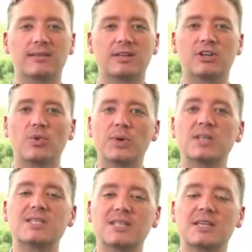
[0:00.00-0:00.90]
than going
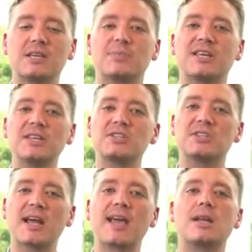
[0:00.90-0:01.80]
to sleep
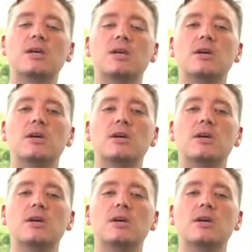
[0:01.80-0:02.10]
each night